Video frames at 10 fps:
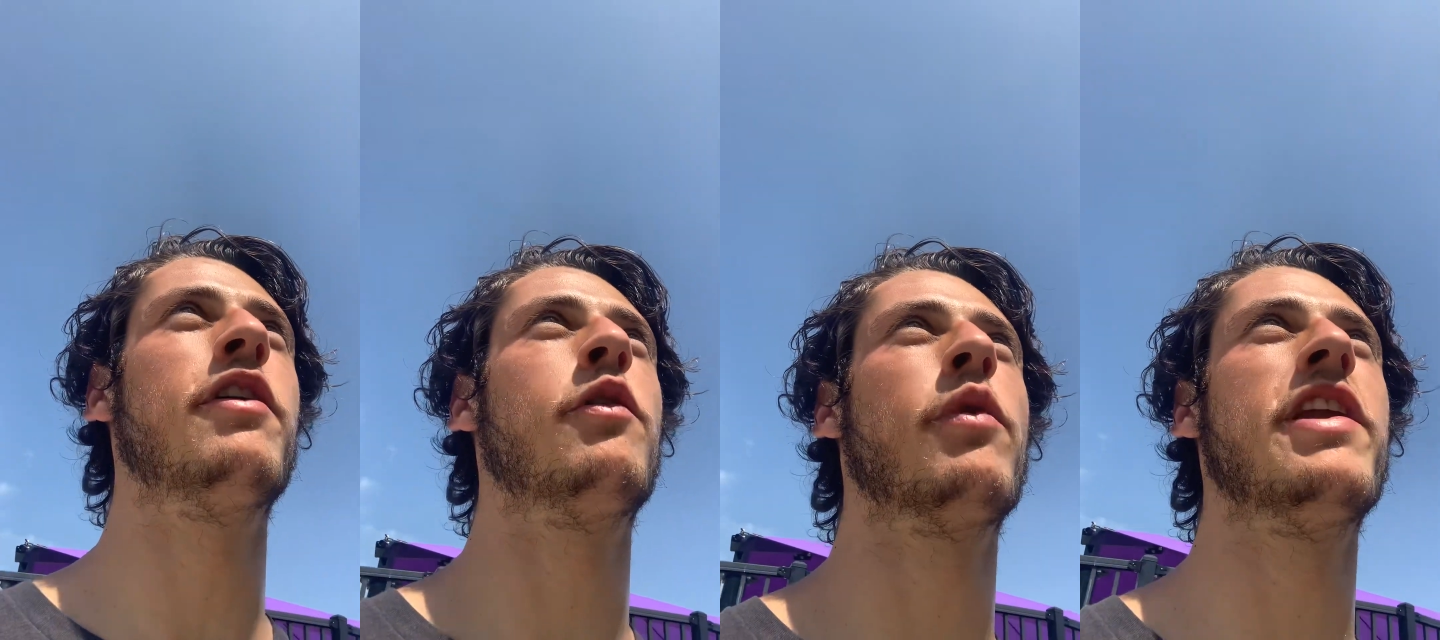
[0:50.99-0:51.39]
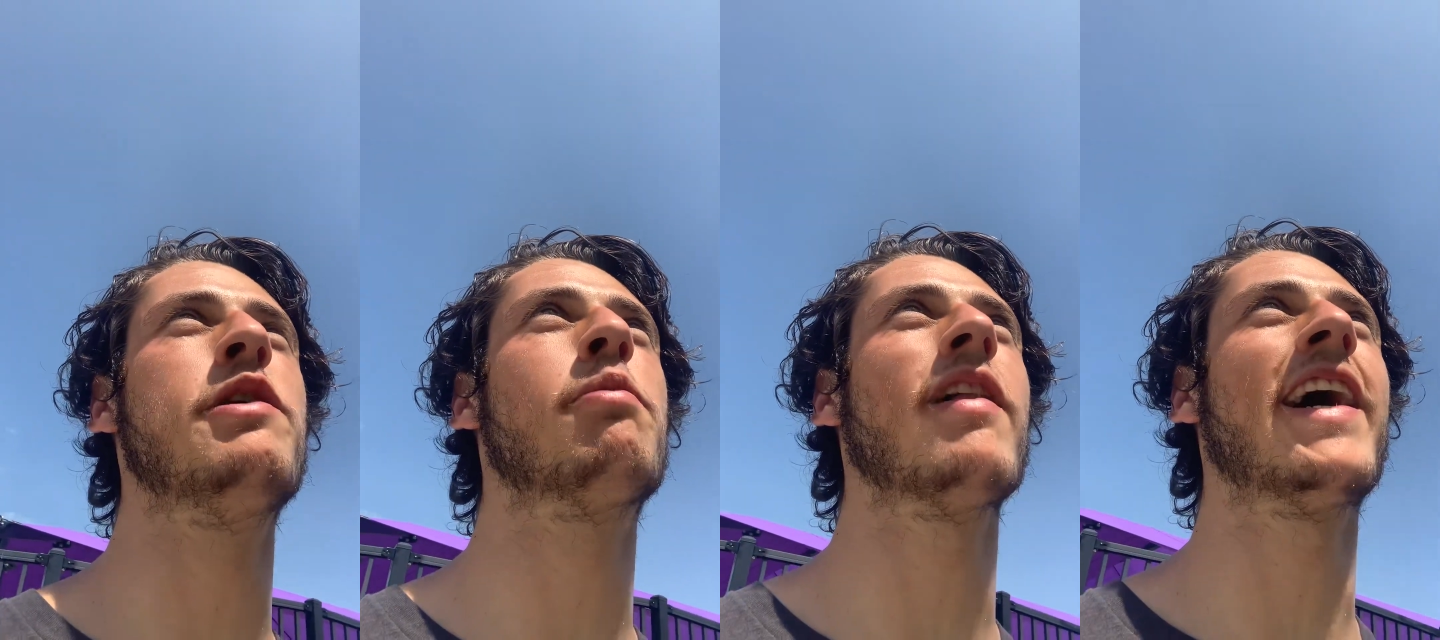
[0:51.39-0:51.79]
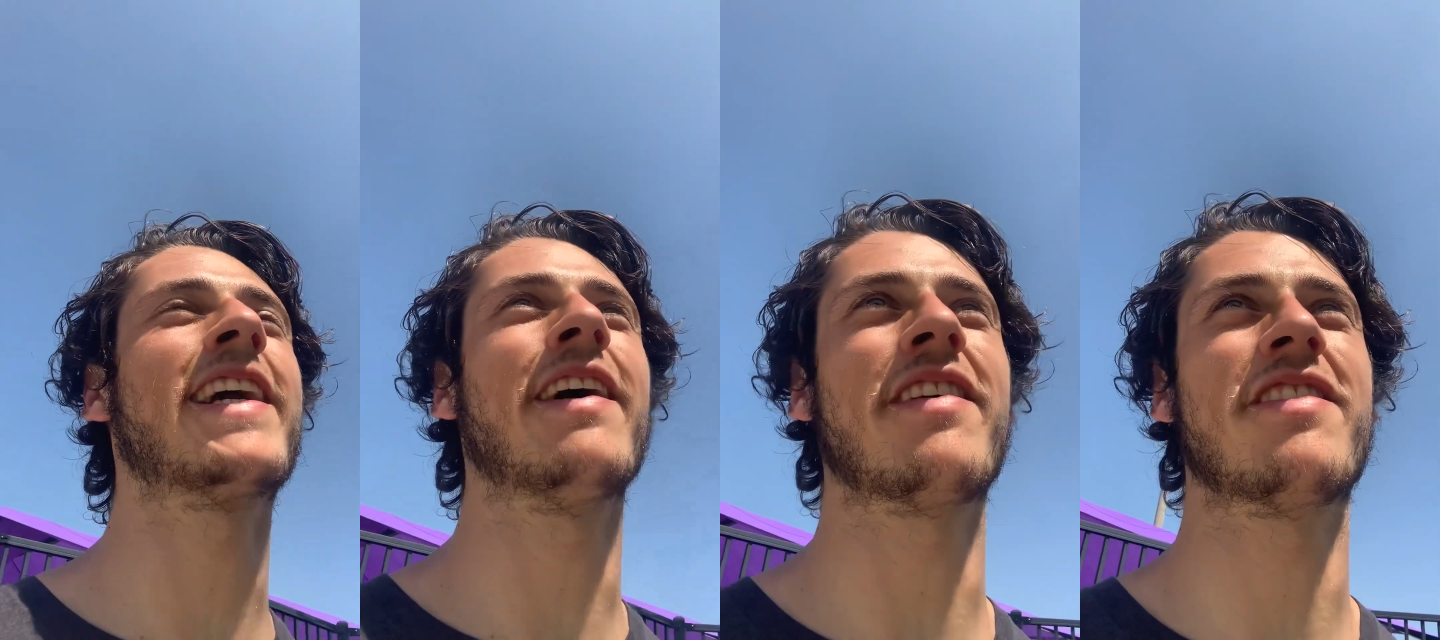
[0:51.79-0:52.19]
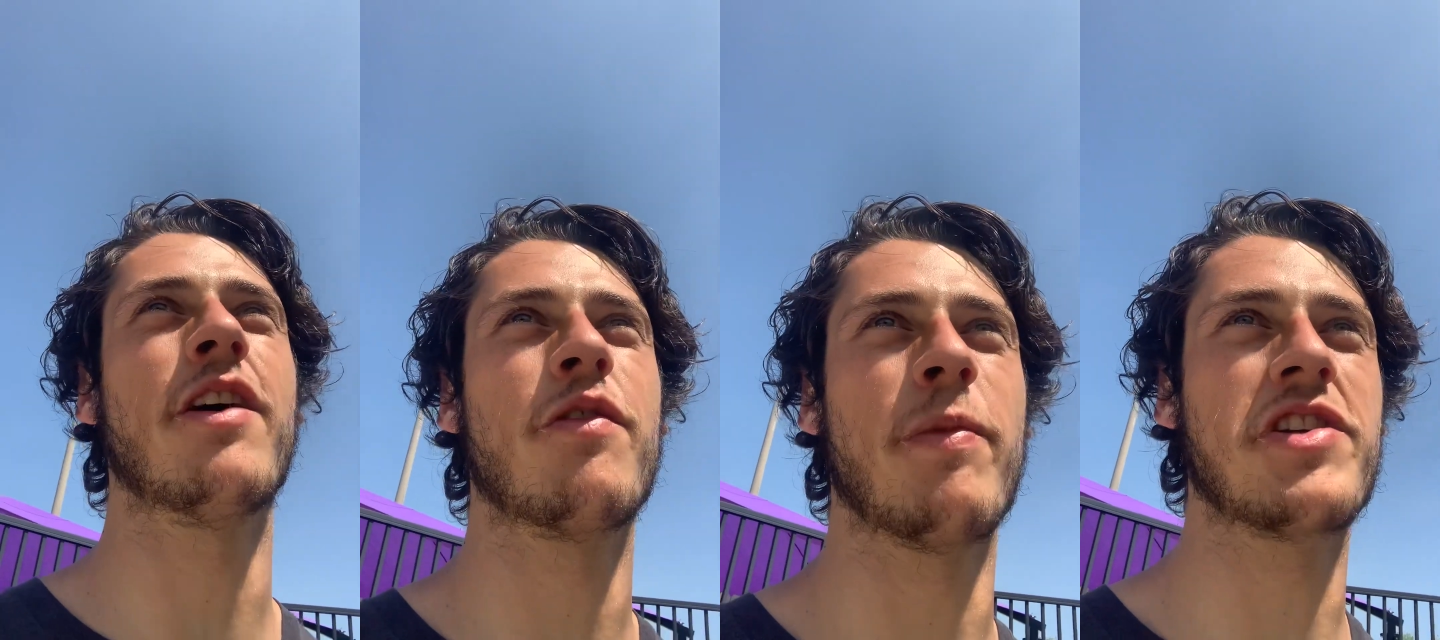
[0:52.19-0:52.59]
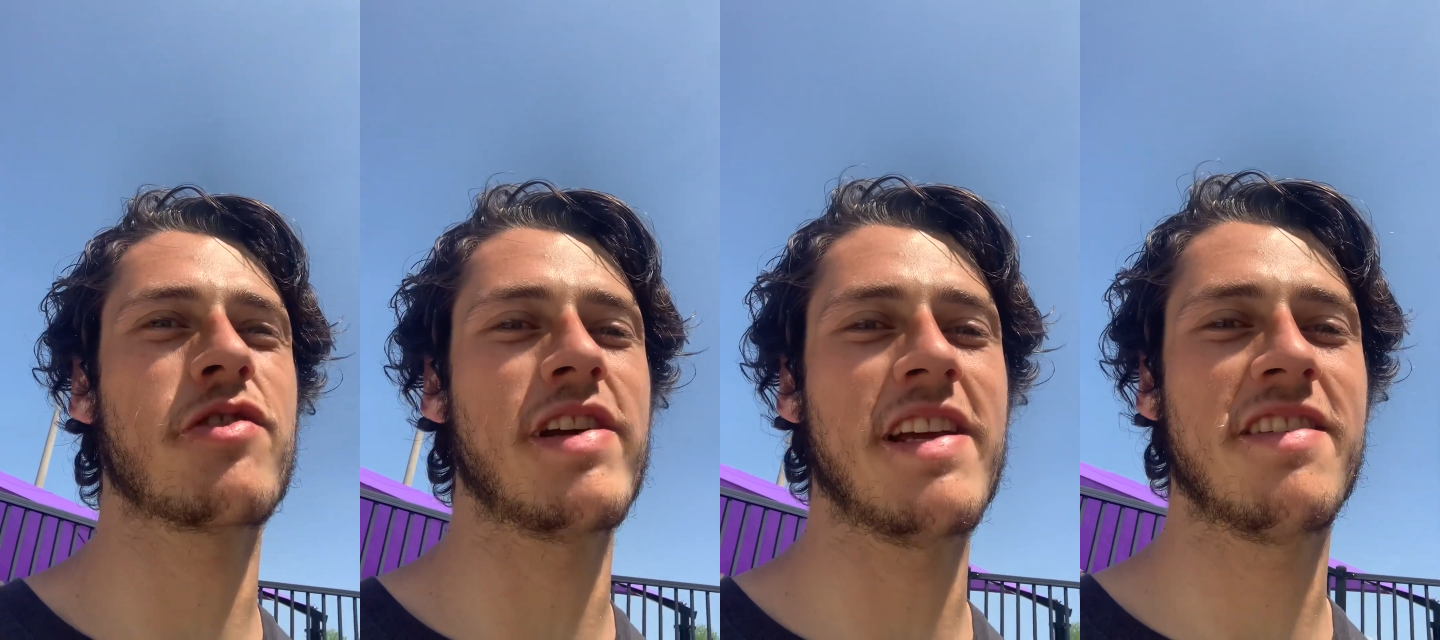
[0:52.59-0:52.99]
and when you block out the sun from the
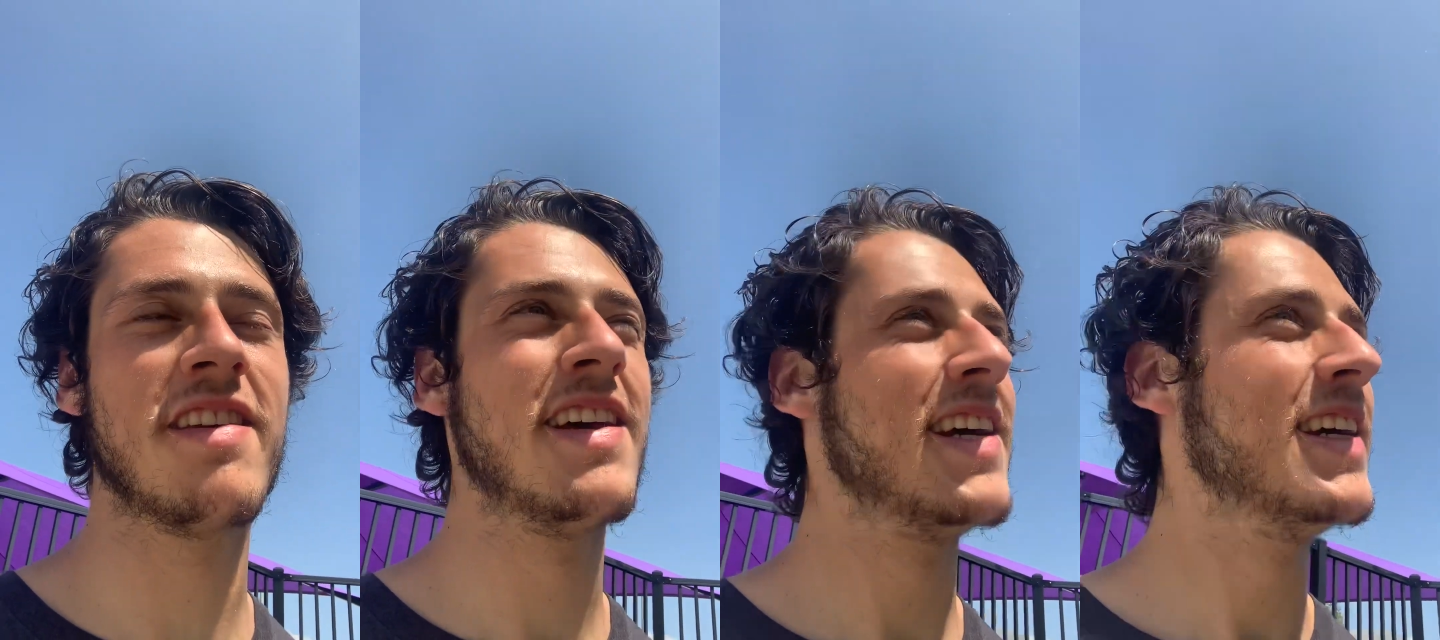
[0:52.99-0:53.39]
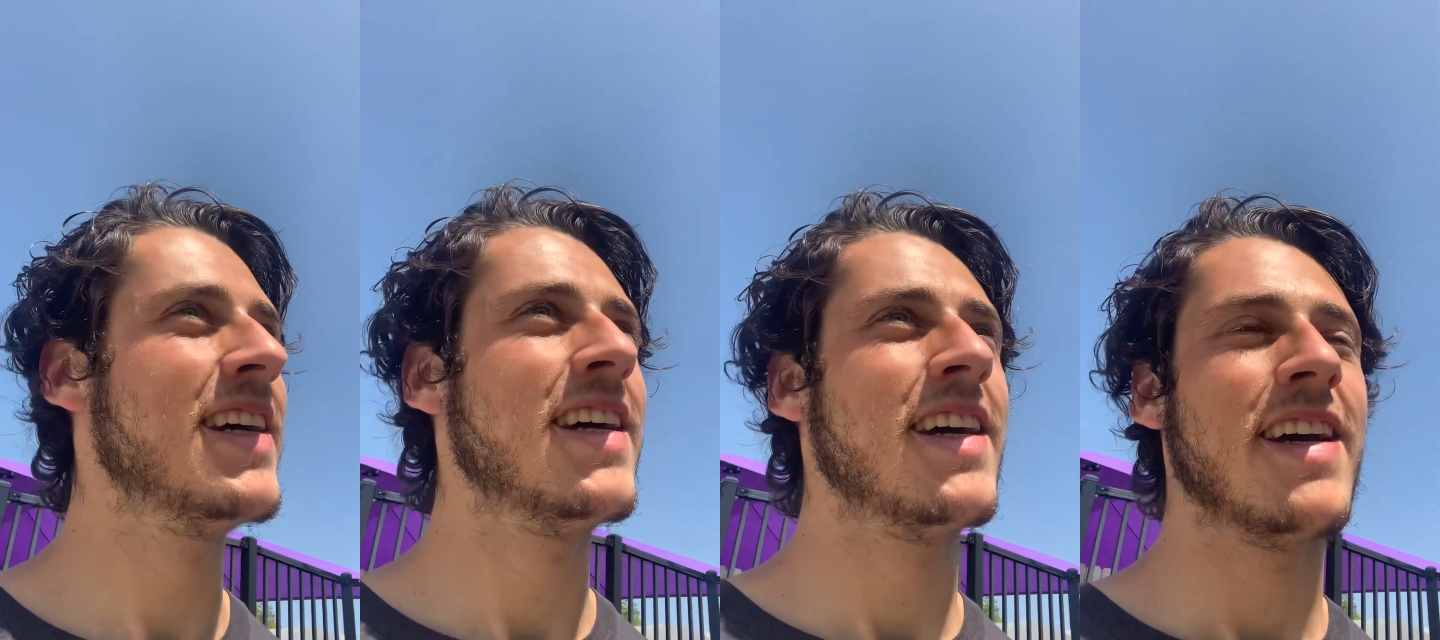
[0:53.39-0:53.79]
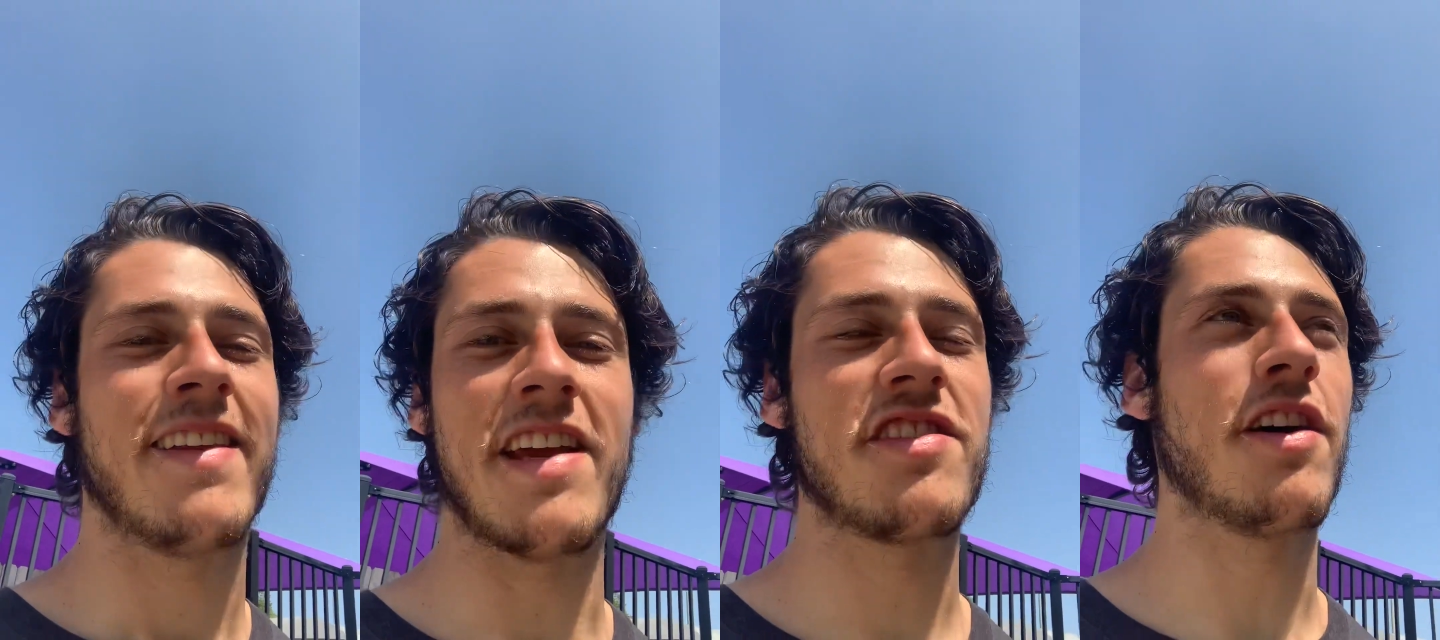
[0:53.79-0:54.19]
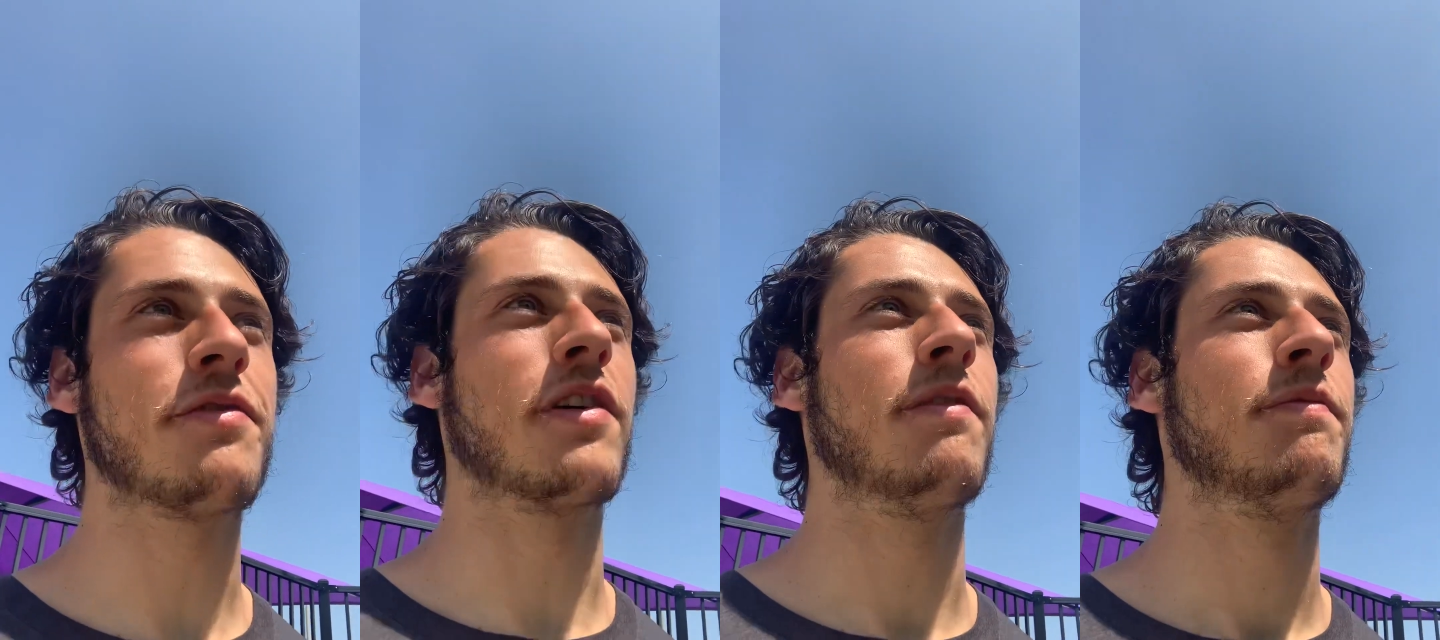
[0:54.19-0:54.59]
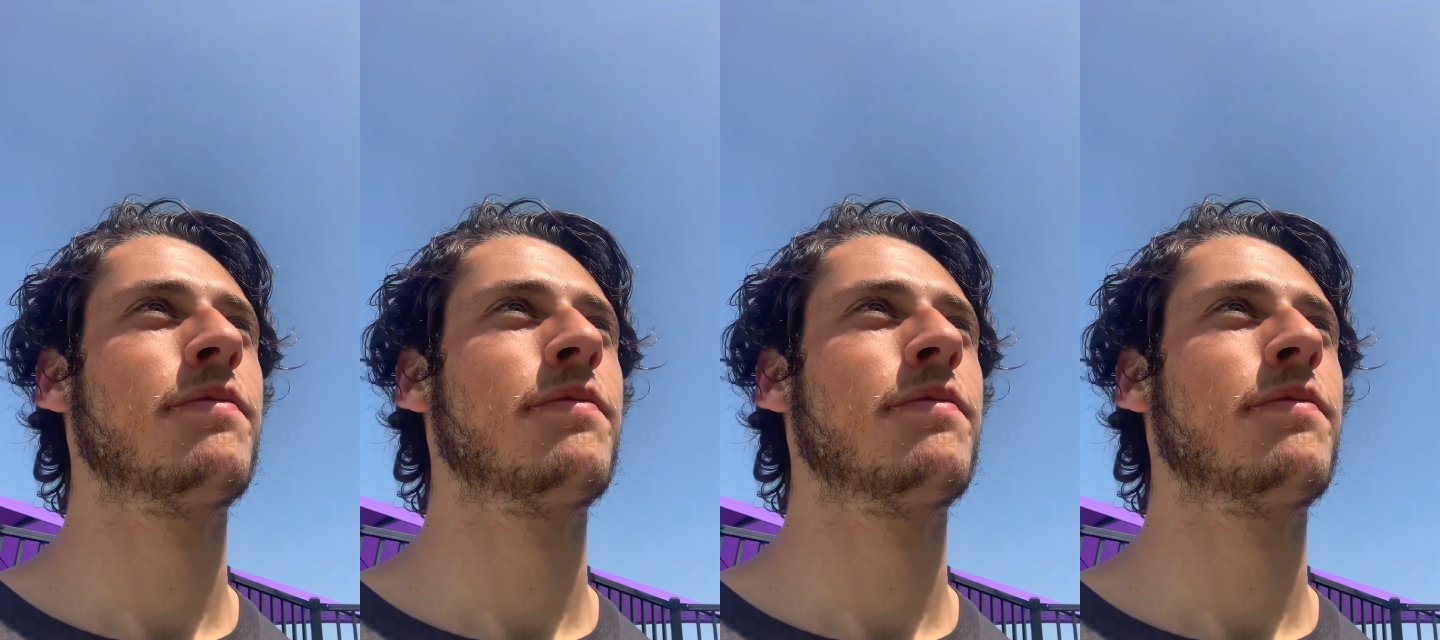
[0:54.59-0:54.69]
trees, they suffer.